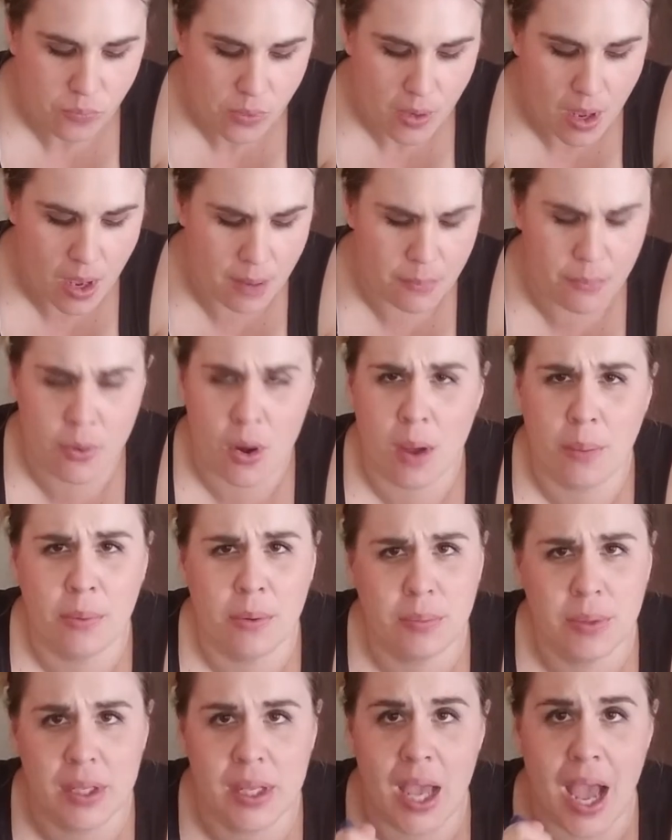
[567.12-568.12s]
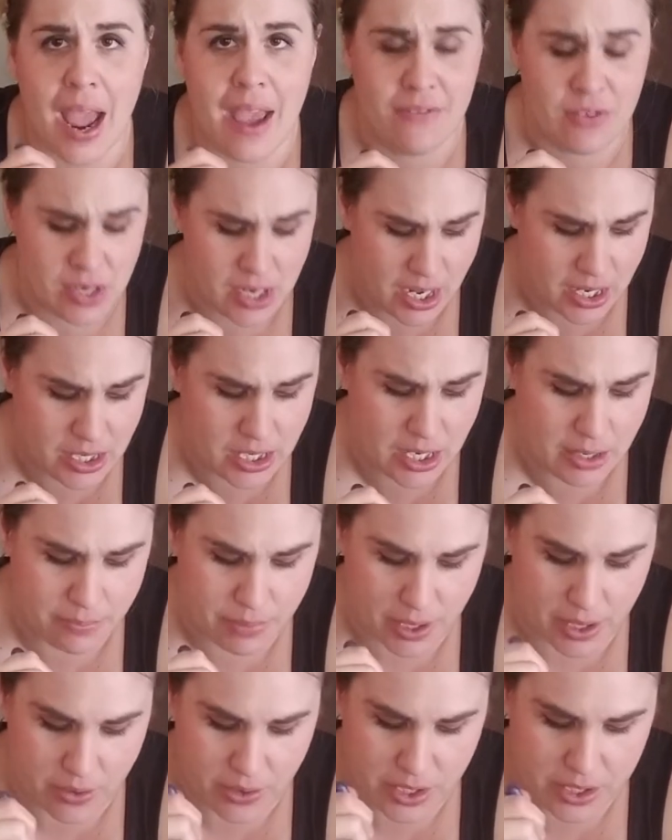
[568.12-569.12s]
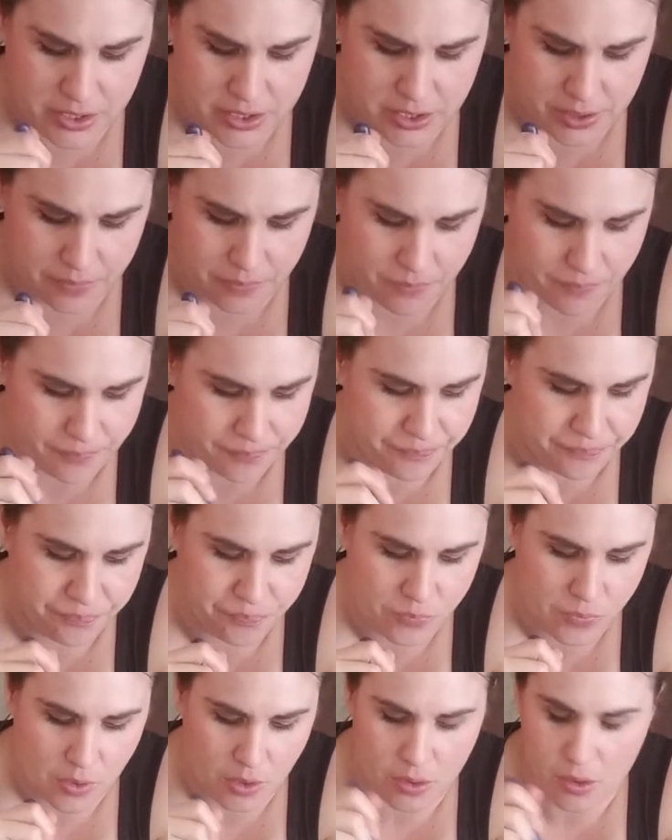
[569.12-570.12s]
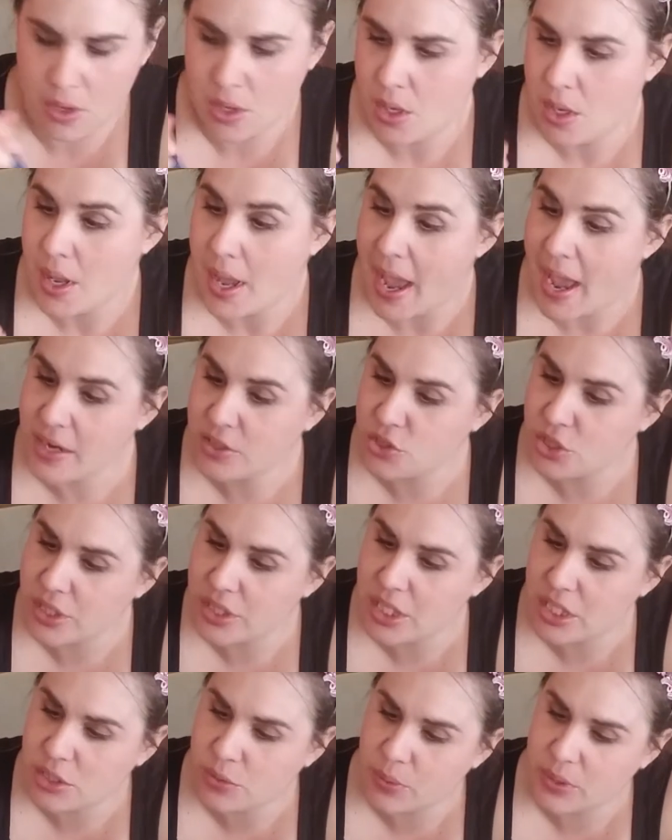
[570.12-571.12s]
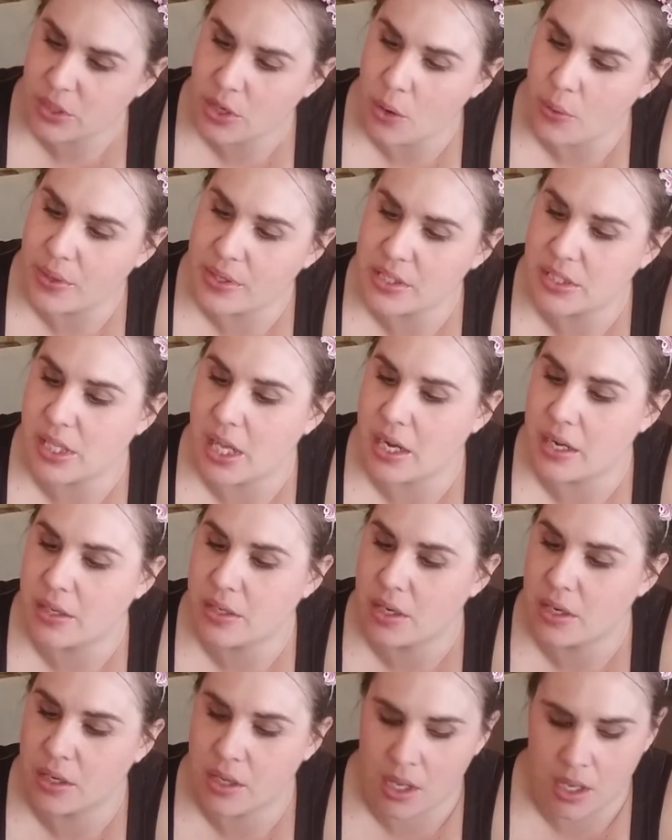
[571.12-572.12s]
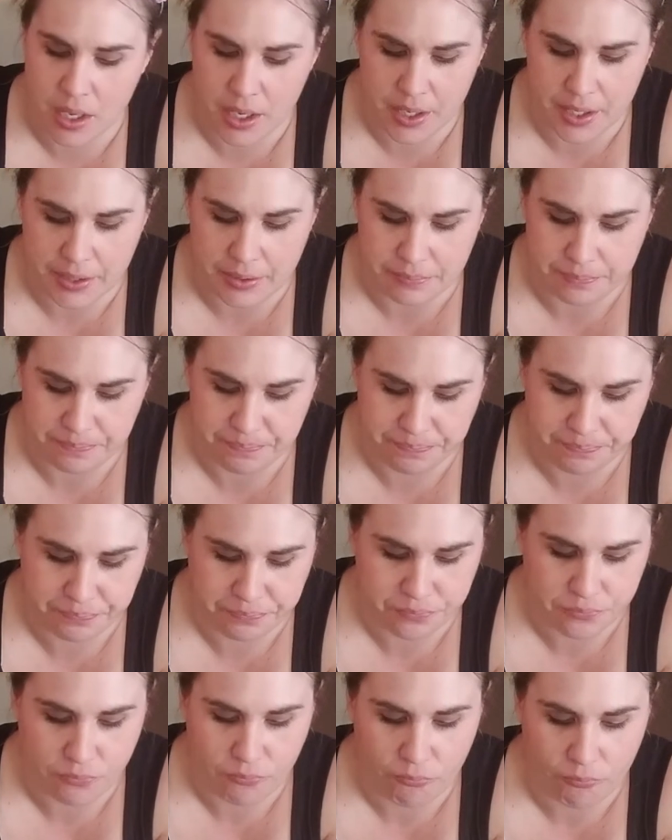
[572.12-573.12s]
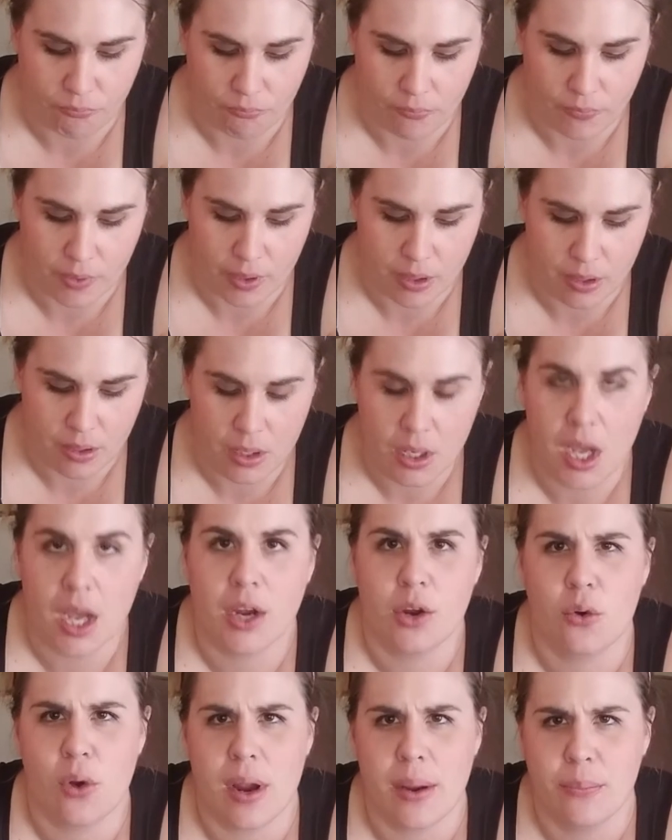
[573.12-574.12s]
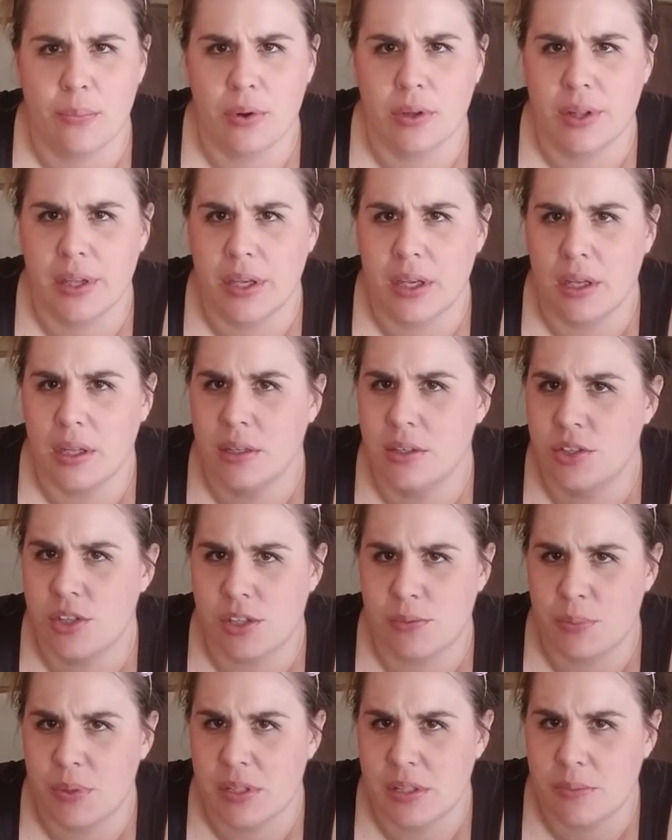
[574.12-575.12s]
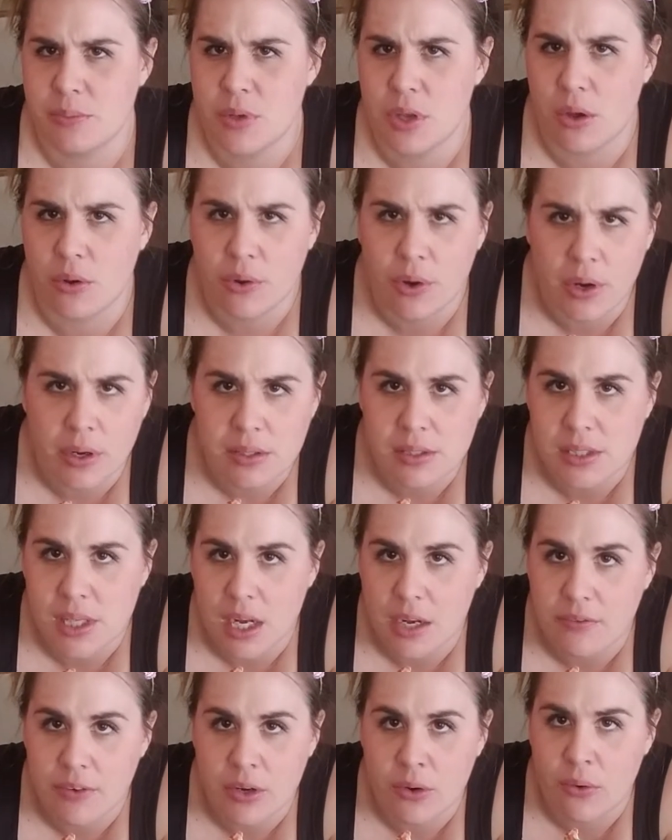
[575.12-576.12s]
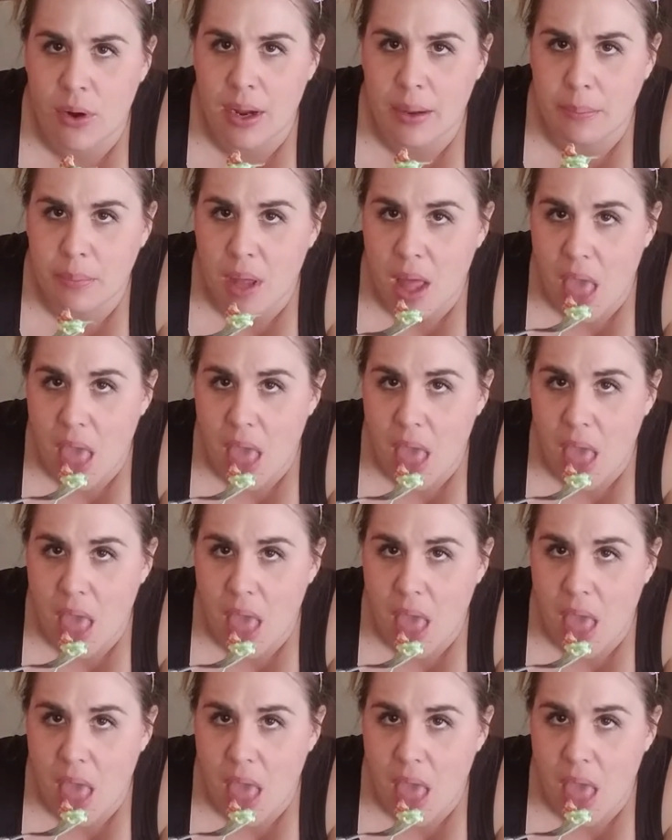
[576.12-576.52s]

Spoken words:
And probably, I haven't had any berries. Actually, this would go inside a crepe really good. Just put some yogurt inside of a crepe.